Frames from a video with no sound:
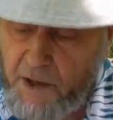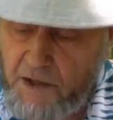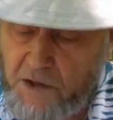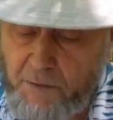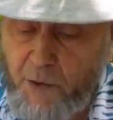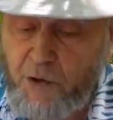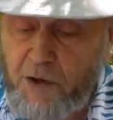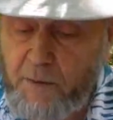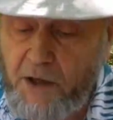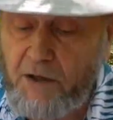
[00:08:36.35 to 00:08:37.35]
me and
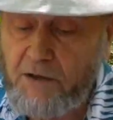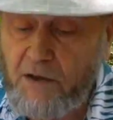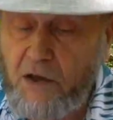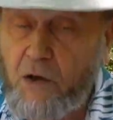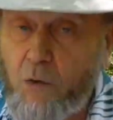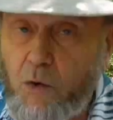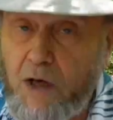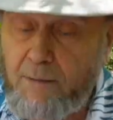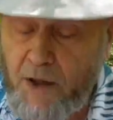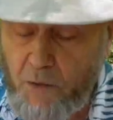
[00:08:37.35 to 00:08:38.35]
supported me on a long,
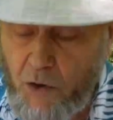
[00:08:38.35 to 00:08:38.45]
wobbly